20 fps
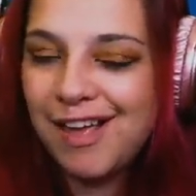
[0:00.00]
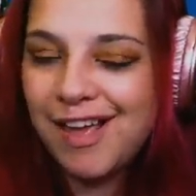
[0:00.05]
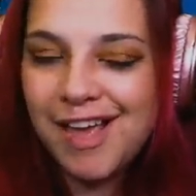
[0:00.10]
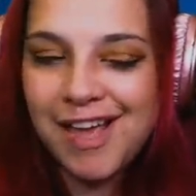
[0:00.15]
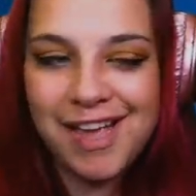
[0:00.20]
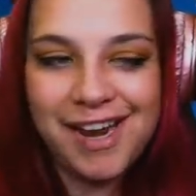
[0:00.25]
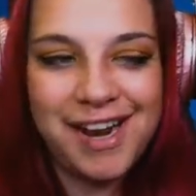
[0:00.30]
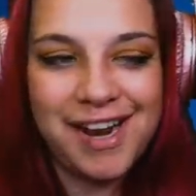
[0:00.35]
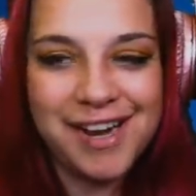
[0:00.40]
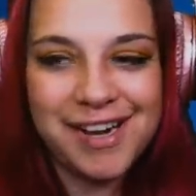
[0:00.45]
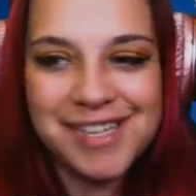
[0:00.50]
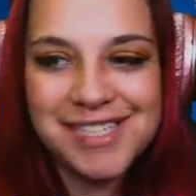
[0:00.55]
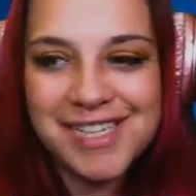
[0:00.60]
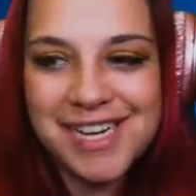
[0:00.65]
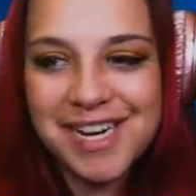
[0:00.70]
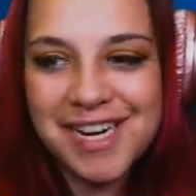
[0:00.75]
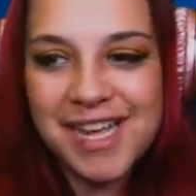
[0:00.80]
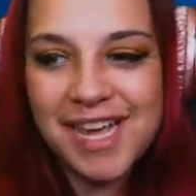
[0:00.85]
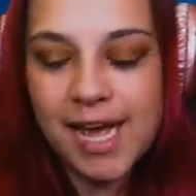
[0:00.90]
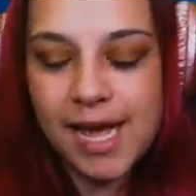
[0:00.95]
8 out of
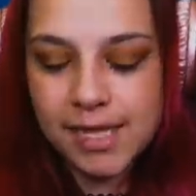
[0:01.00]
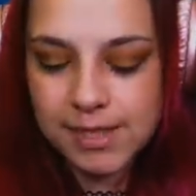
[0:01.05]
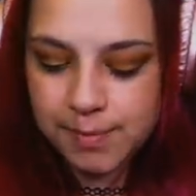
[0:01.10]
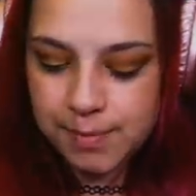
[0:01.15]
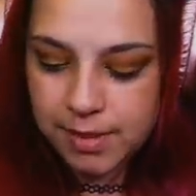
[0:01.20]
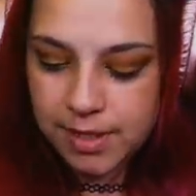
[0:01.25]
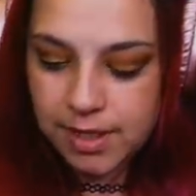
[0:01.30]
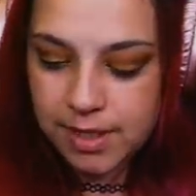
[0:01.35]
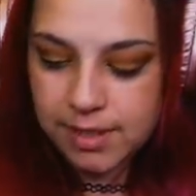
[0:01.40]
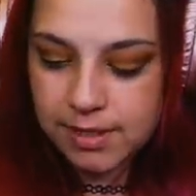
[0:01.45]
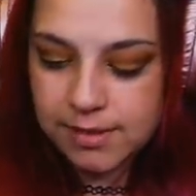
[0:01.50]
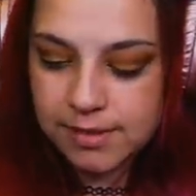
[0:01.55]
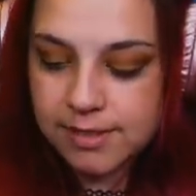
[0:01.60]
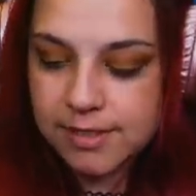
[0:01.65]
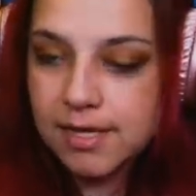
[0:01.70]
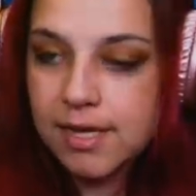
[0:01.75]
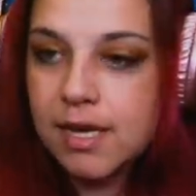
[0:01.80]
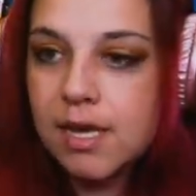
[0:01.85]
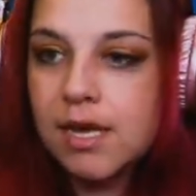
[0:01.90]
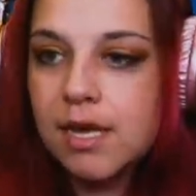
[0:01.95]
10 cats because
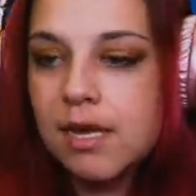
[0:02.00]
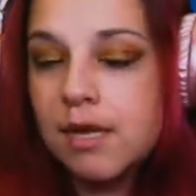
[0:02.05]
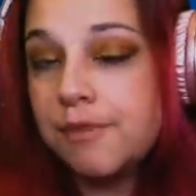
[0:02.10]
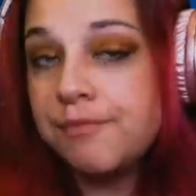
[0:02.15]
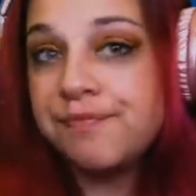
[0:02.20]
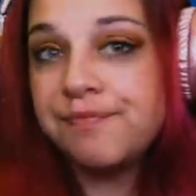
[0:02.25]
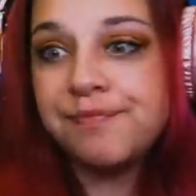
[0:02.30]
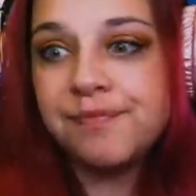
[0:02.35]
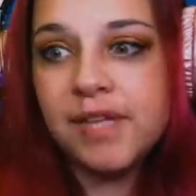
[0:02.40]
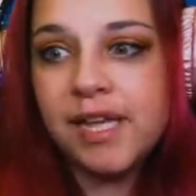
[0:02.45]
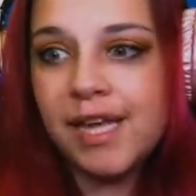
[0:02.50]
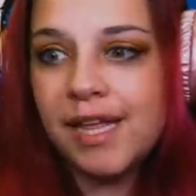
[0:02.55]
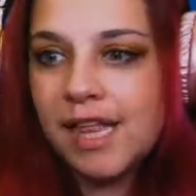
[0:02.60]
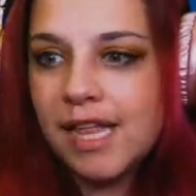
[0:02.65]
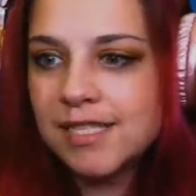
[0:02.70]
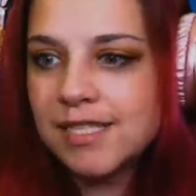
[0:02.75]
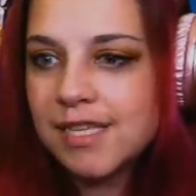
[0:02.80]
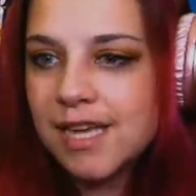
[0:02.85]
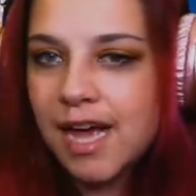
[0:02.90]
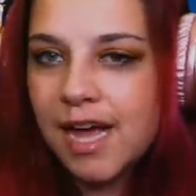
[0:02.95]
eh,
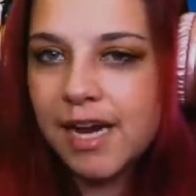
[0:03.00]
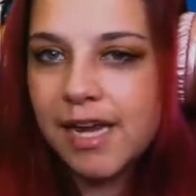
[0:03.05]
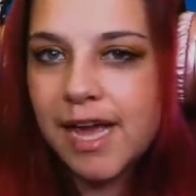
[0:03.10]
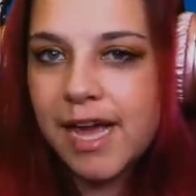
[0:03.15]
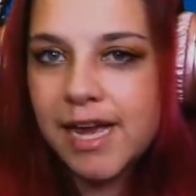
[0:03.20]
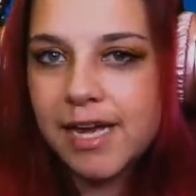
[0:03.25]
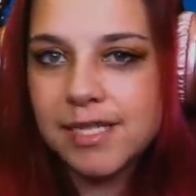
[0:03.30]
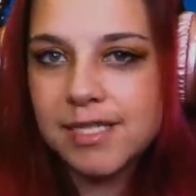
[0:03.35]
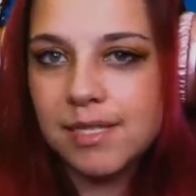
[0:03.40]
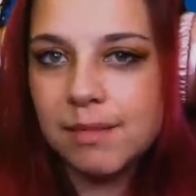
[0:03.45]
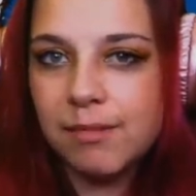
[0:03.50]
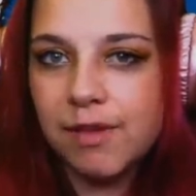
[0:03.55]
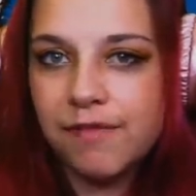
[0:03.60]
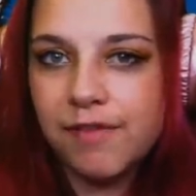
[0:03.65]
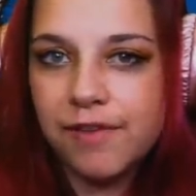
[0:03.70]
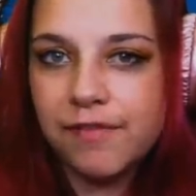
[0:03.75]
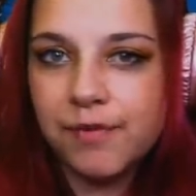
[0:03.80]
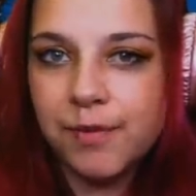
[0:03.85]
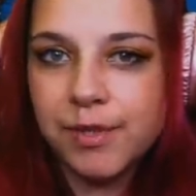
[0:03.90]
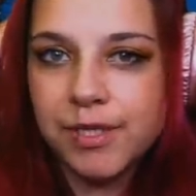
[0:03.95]
that's the kind of chaos I'm
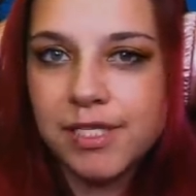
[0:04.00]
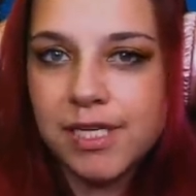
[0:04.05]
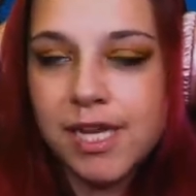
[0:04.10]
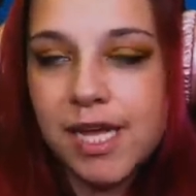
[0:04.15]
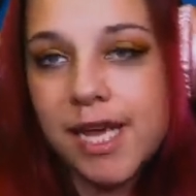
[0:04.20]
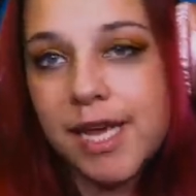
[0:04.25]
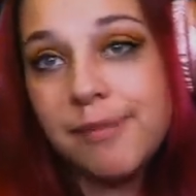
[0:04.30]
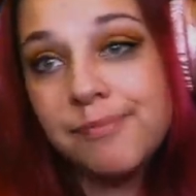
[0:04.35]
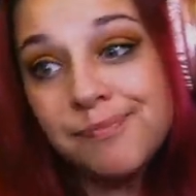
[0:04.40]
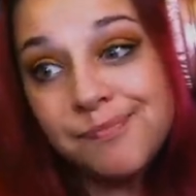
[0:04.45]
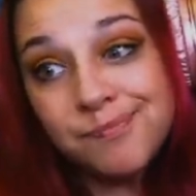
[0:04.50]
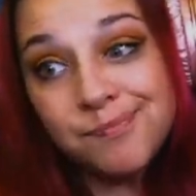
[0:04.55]
living for today.